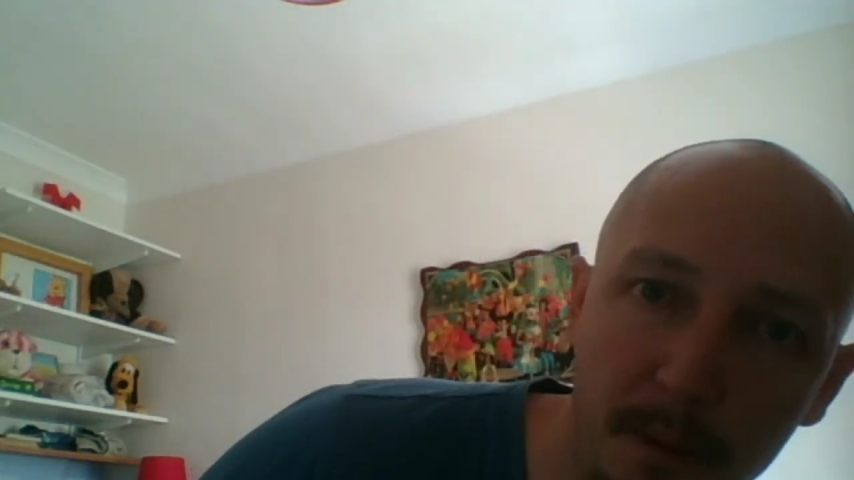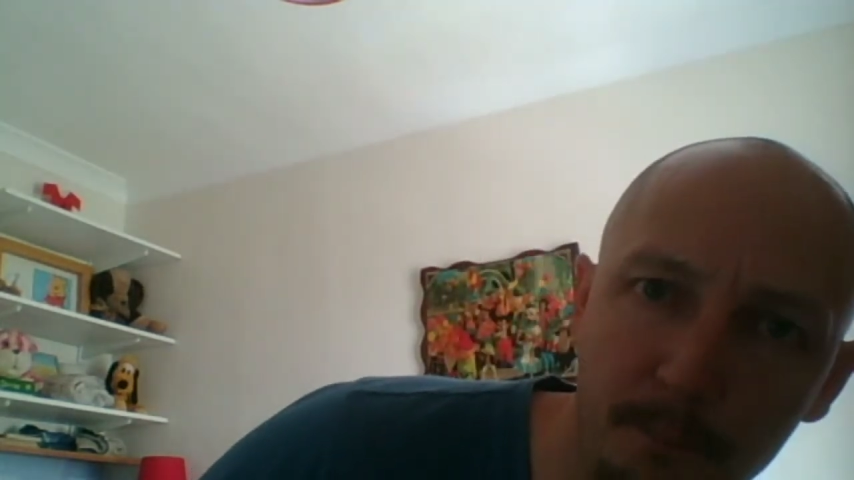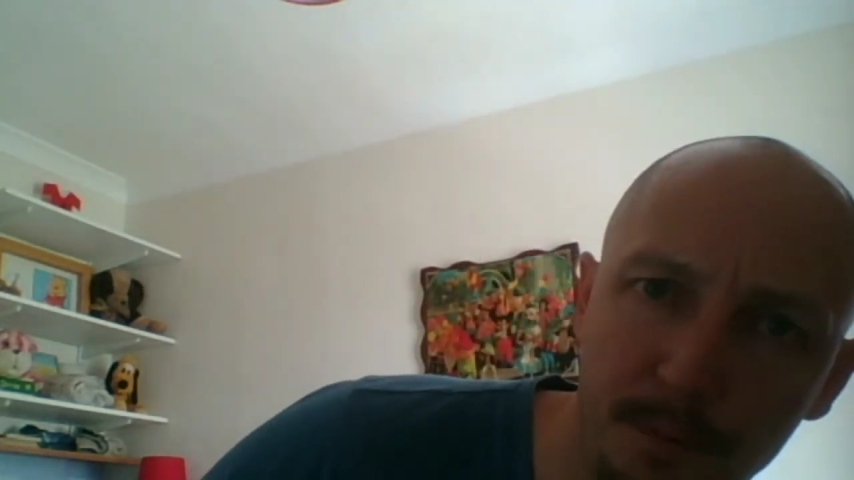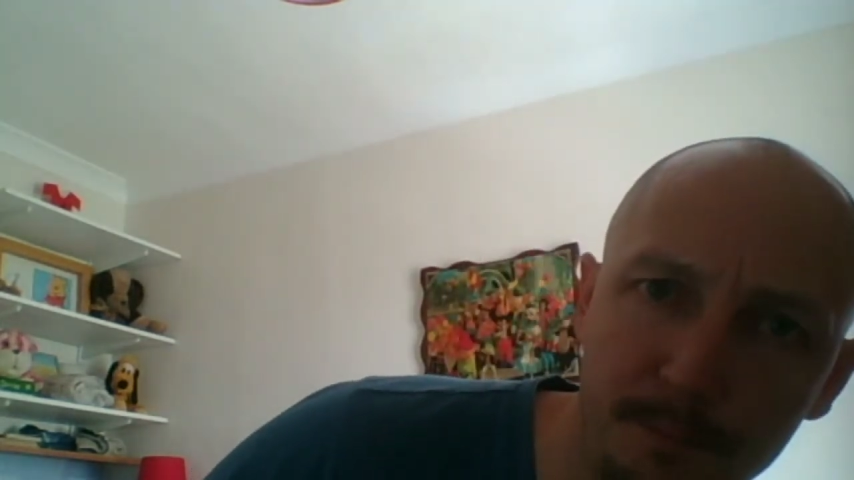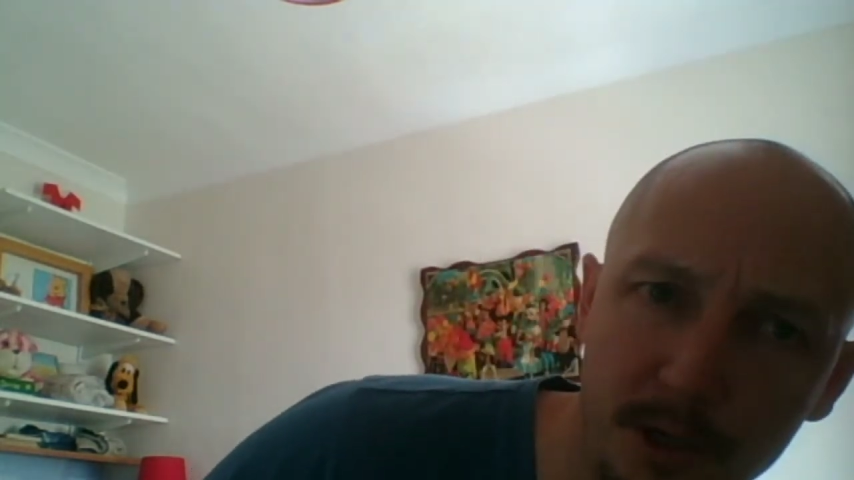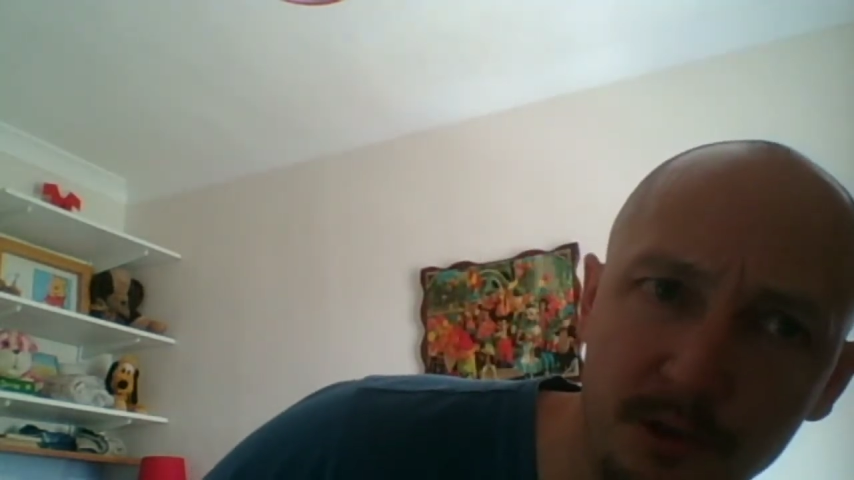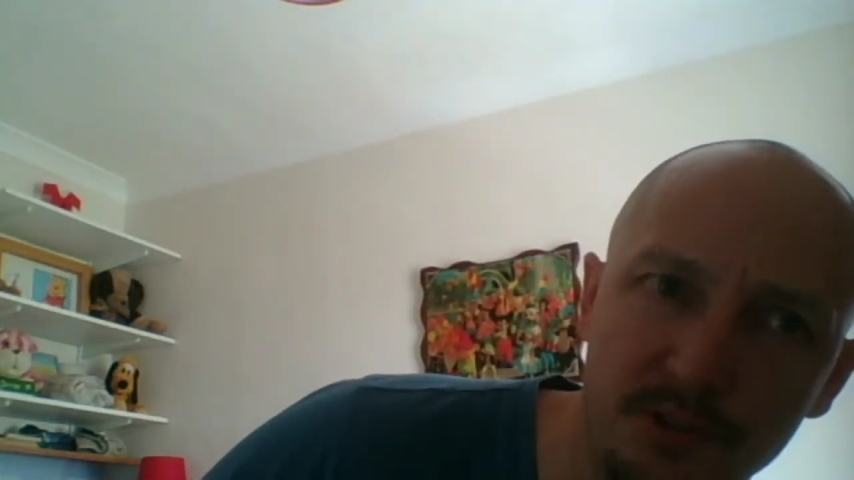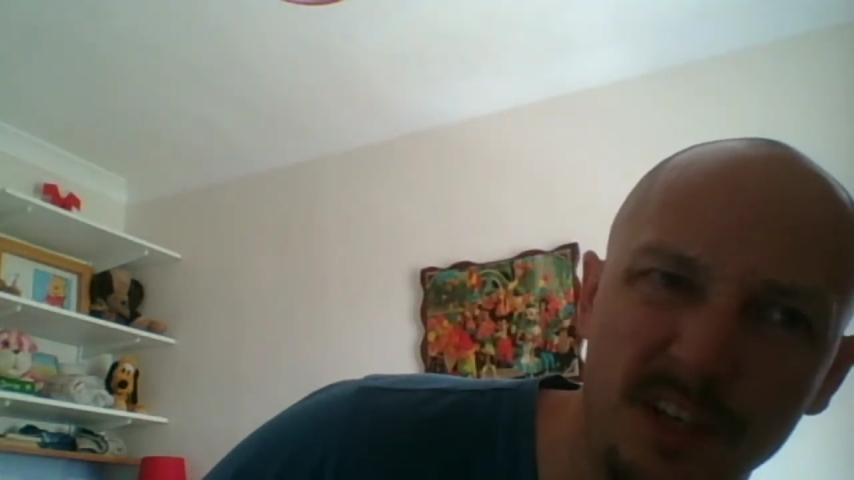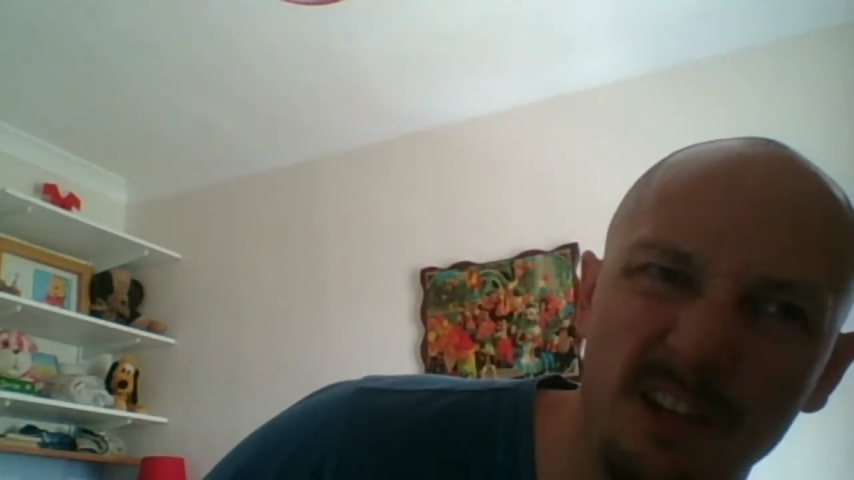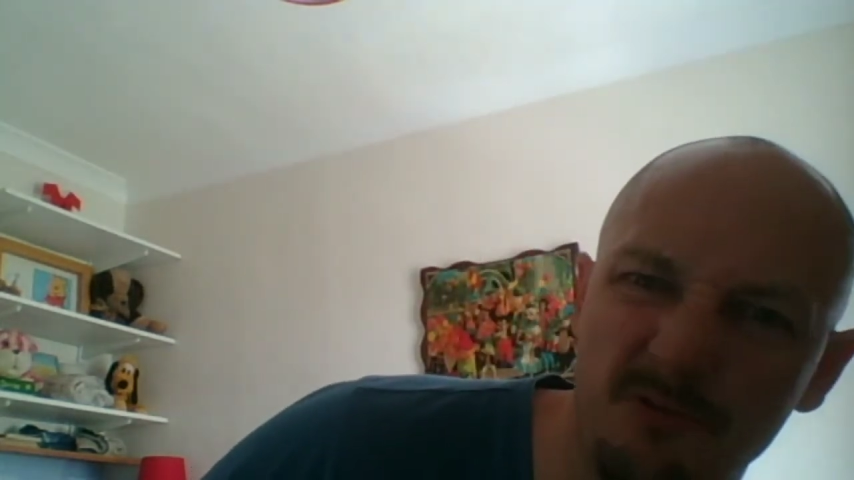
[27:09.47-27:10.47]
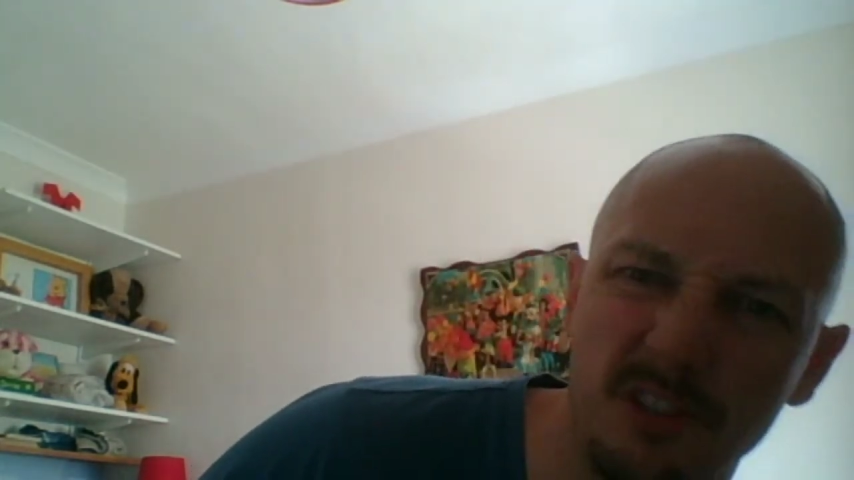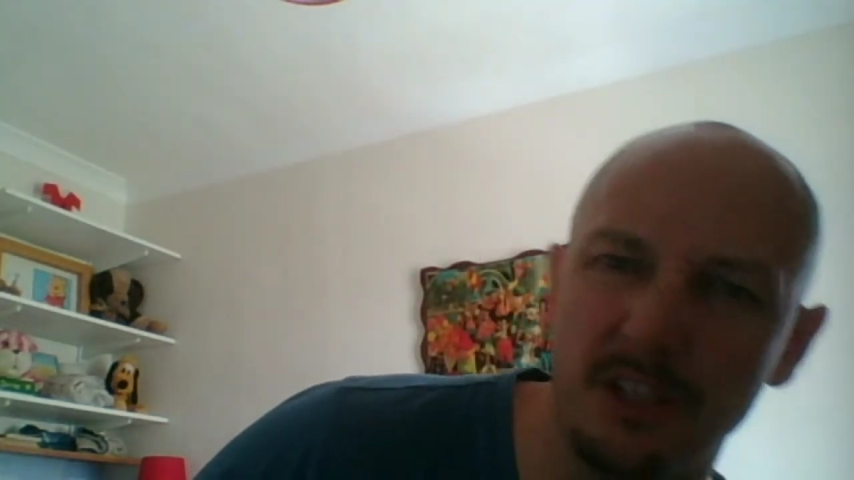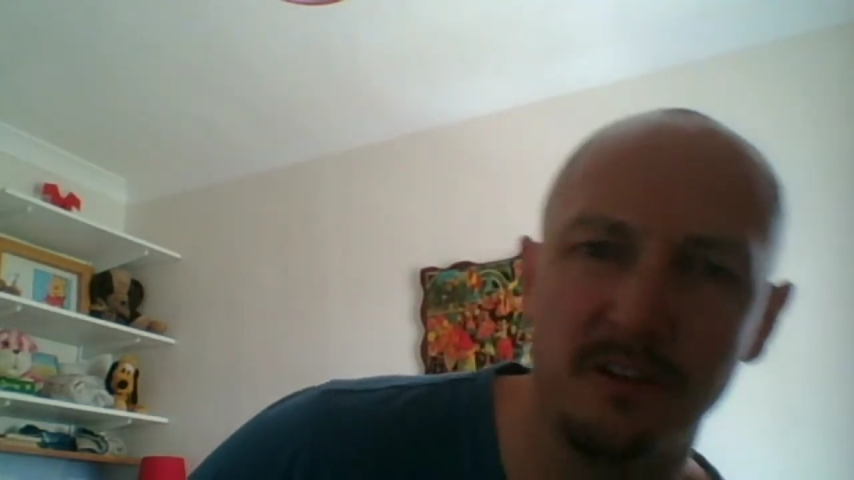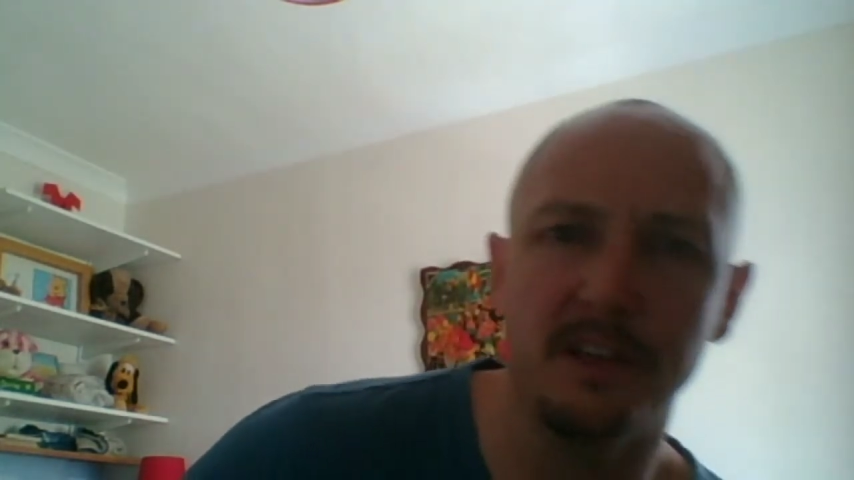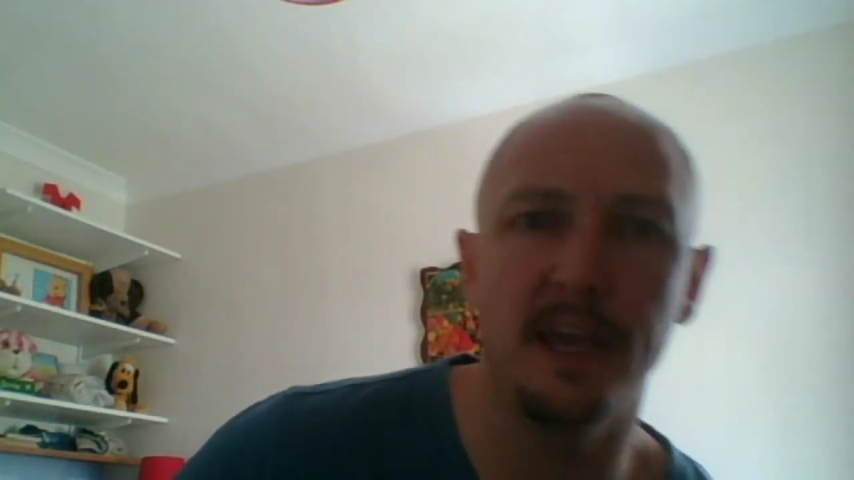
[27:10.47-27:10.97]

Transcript: but because they really don't